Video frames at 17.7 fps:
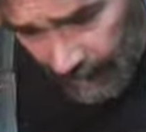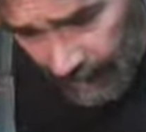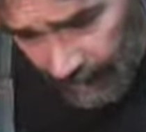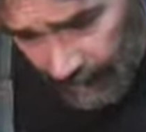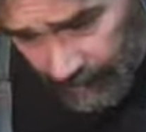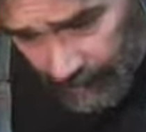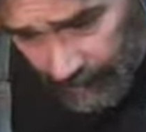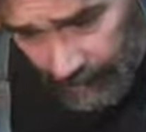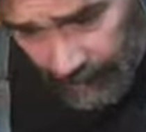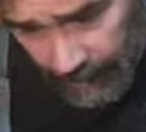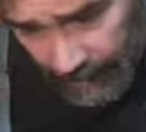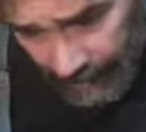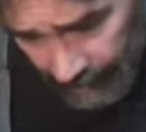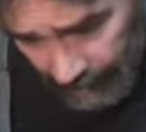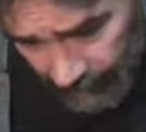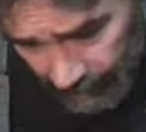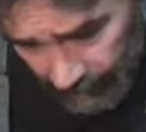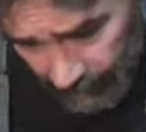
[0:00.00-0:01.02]
does not
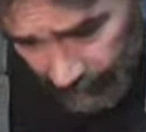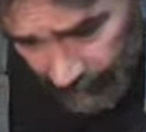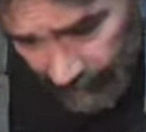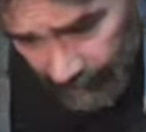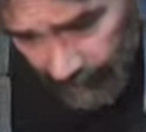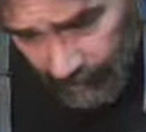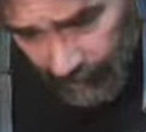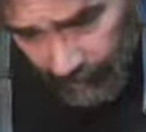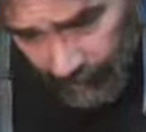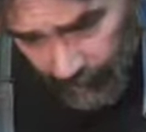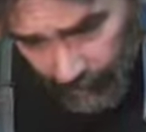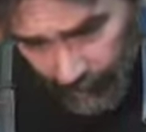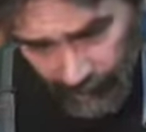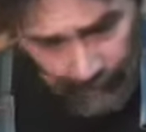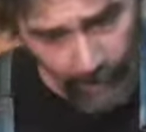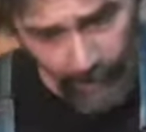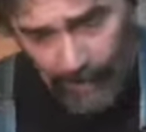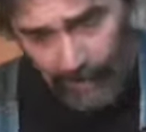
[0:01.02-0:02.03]
live
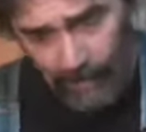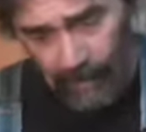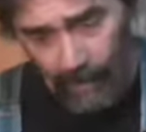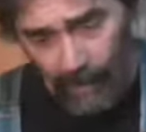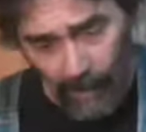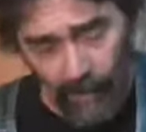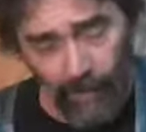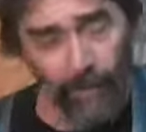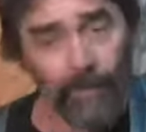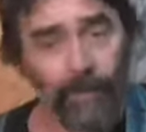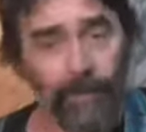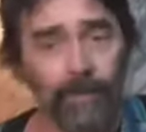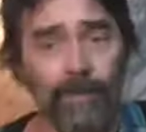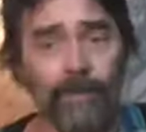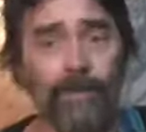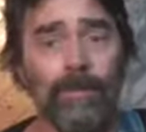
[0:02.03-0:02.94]
by bread alone,